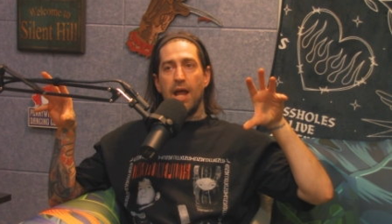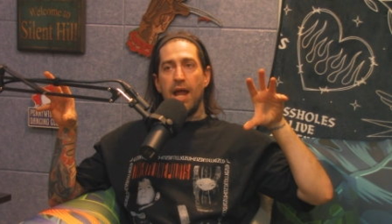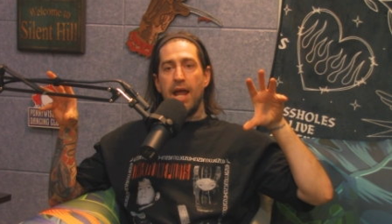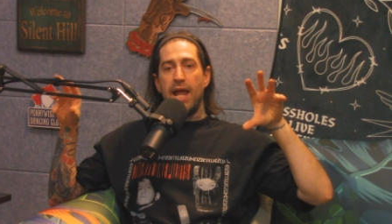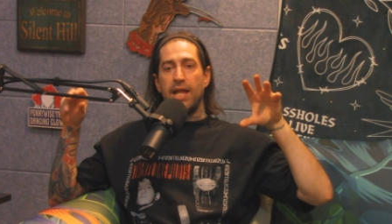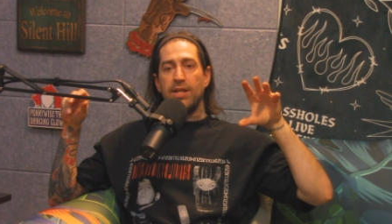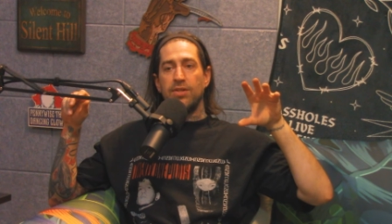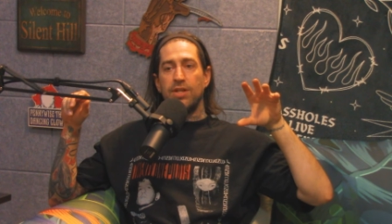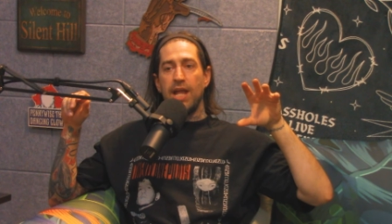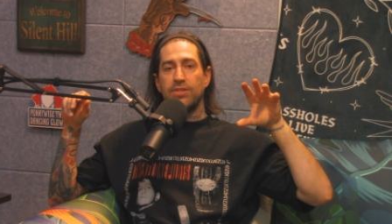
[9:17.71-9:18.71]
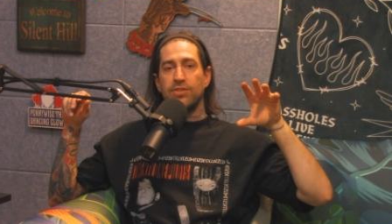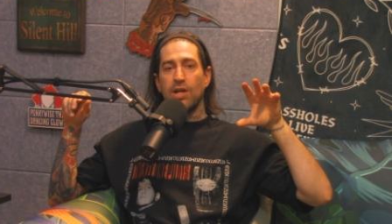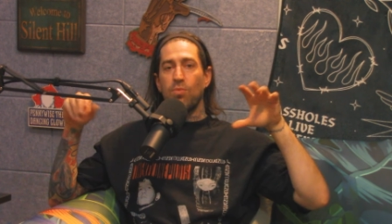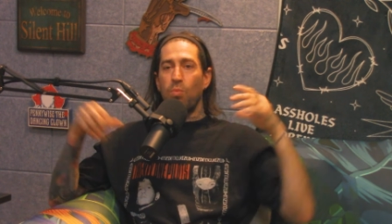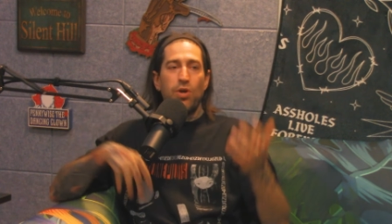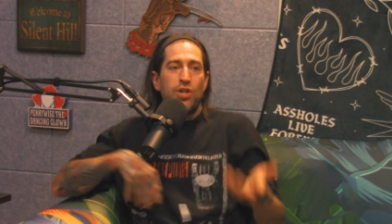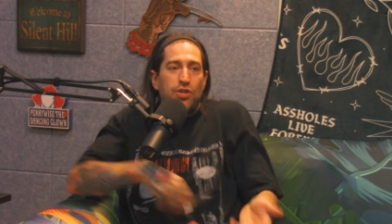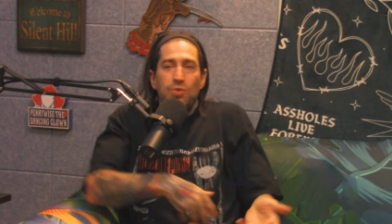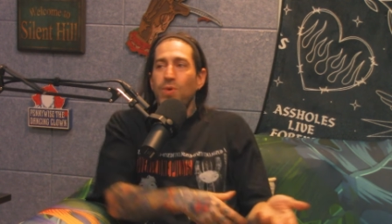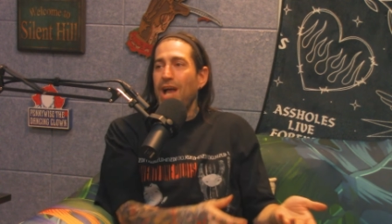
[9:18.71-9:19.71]
And it's like, well, what are
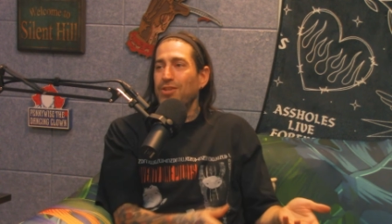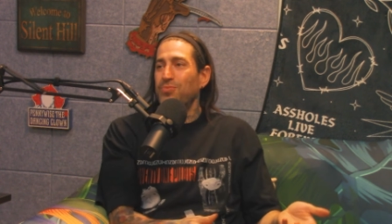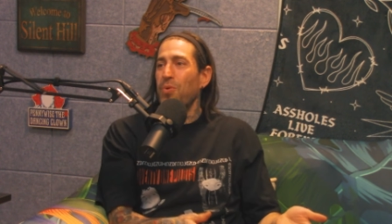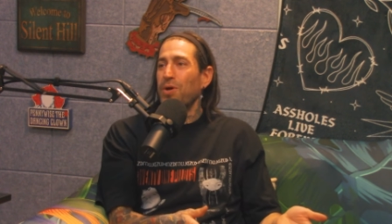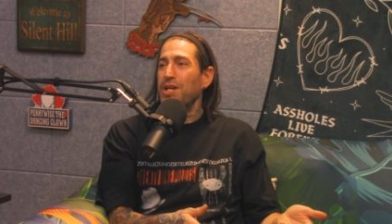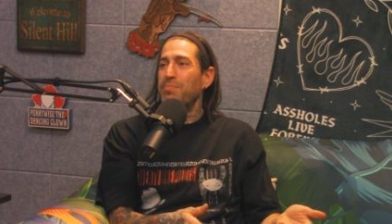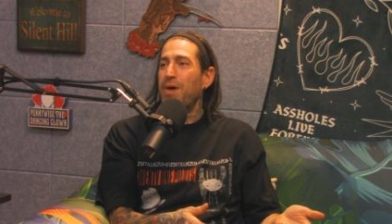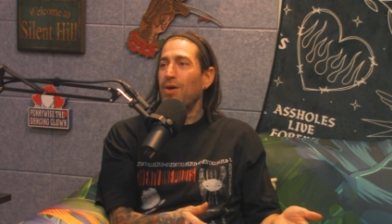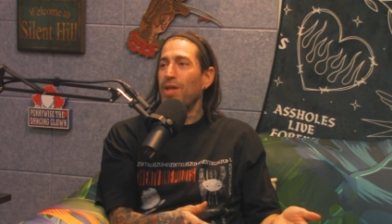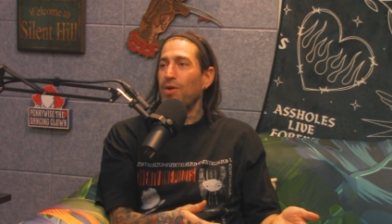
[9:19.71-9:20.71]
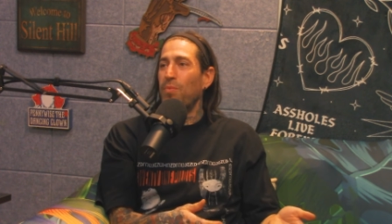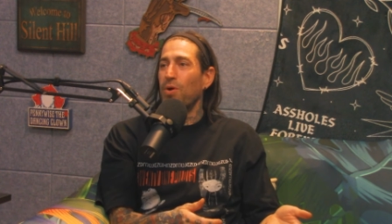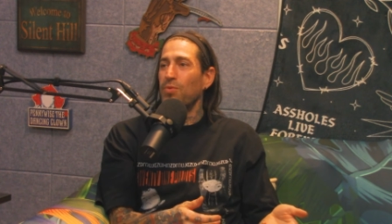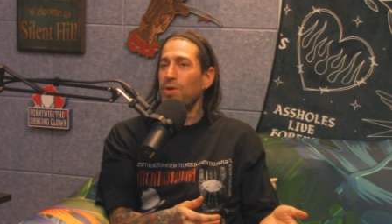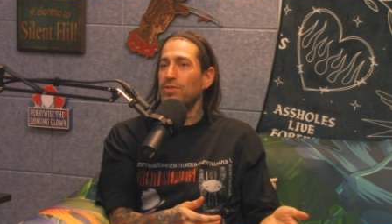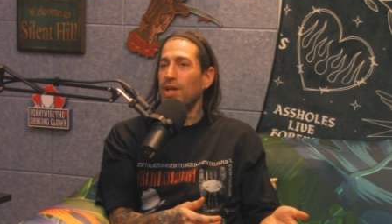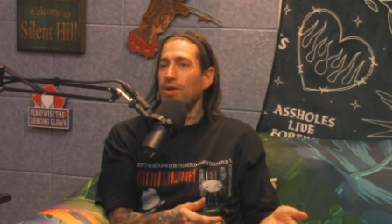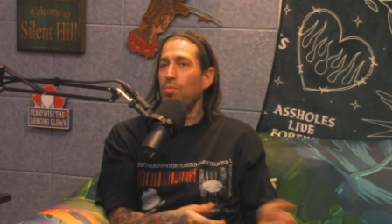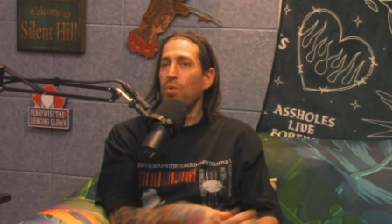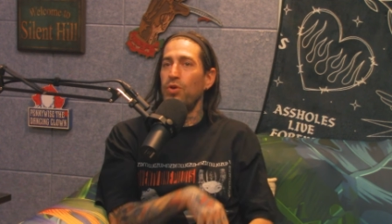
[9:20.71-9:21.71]
you guys worried about? Like, we're the ones
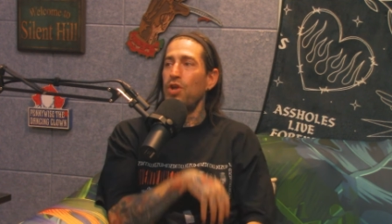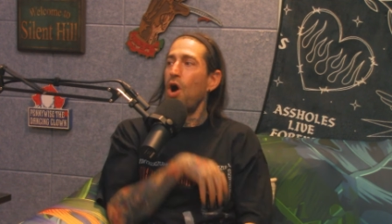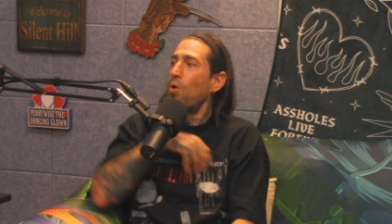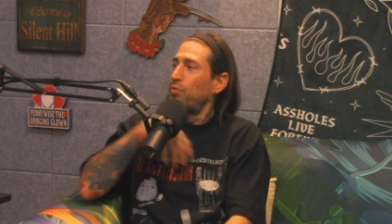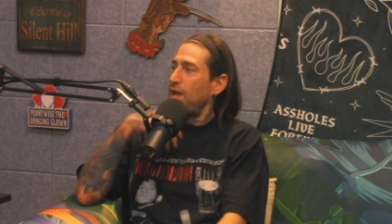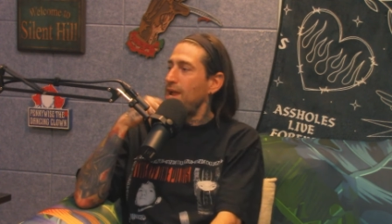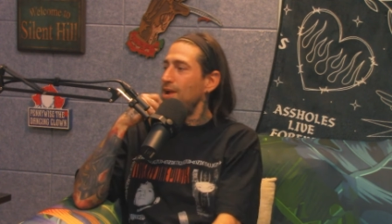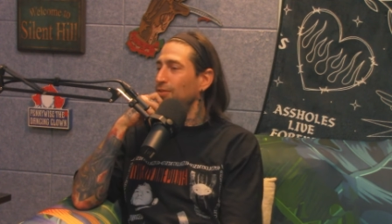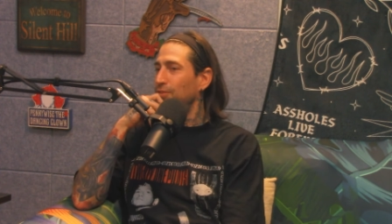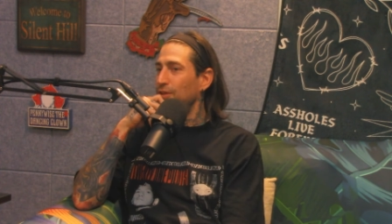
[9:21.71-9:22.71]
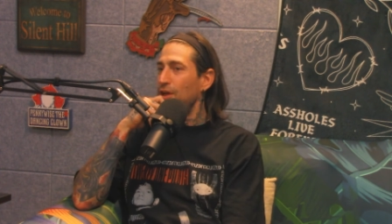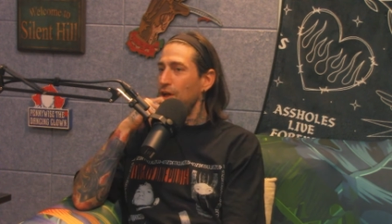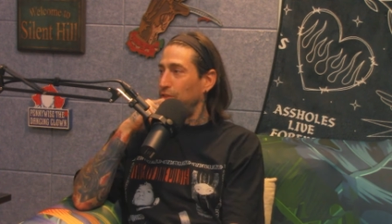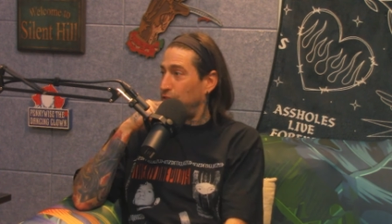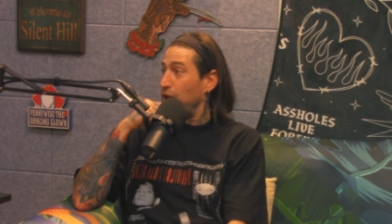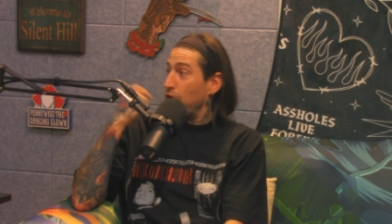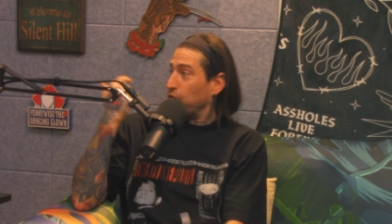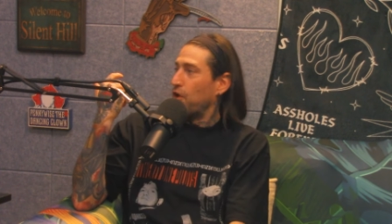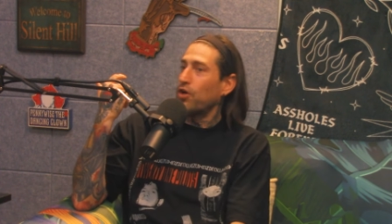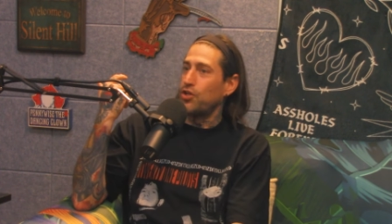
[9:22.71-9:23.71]
like, well, no, they,
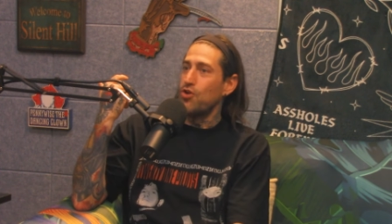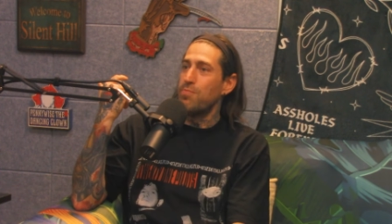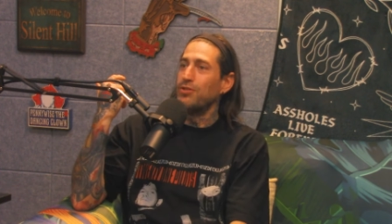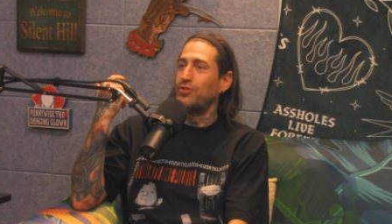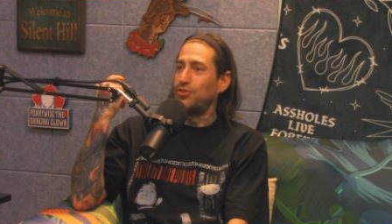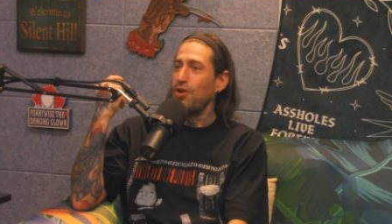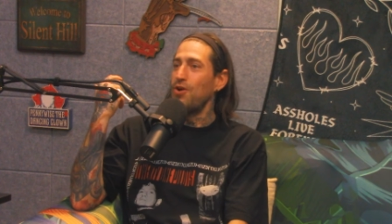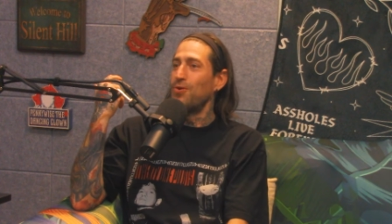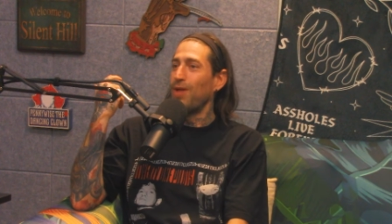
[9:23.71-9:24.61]
they're humans too.